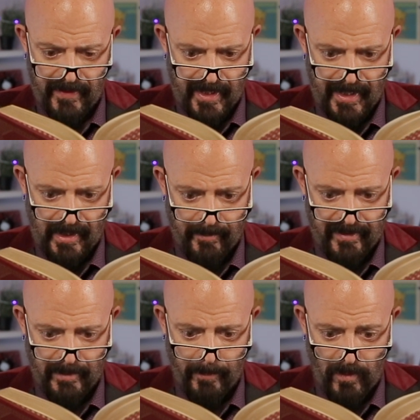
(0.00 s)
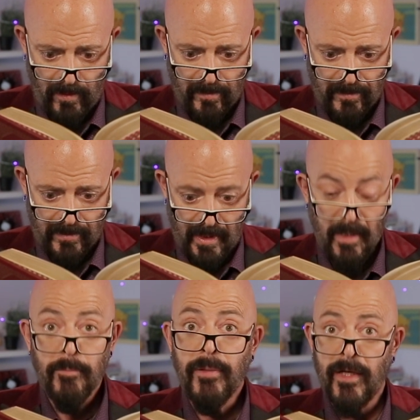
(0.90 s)
of an animal's paws,
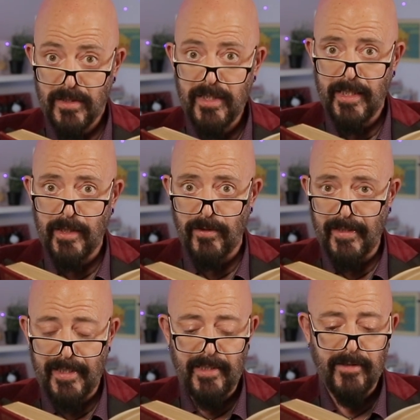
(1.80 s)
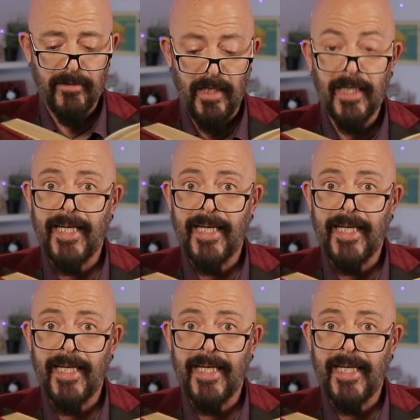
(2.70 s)
particularly a